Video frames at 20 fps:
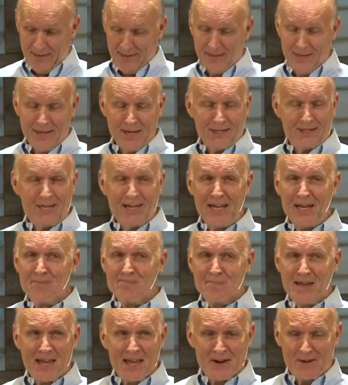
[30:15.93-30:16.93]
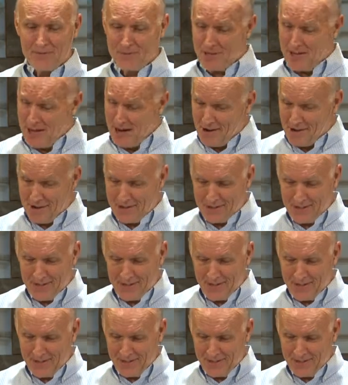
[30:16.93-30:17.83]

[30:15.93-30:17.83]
Is he a man of character?